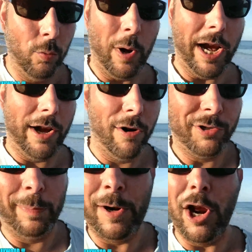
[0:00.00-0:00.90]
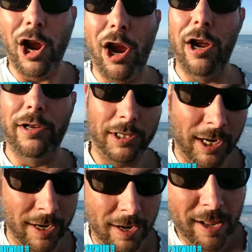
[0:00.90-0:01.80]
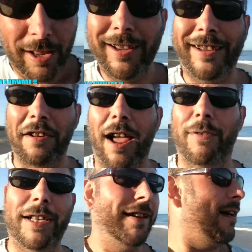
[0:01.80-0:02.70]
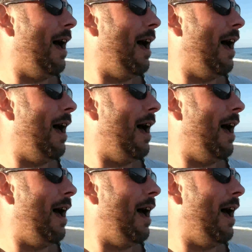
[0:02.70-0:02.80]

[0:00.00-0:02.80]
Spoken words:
Weird Entrepreneurs. Could love it.